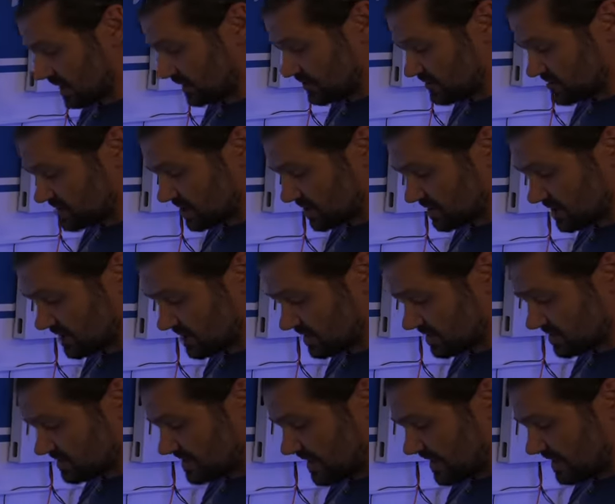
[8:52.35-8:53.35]
I'm just gonna
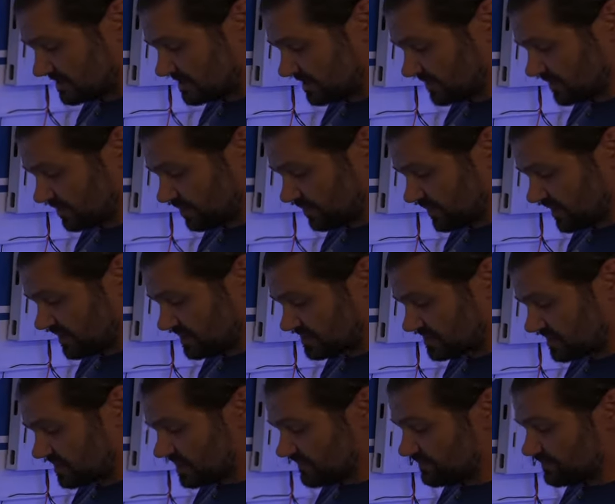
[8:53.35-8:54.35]
go dance a little bit.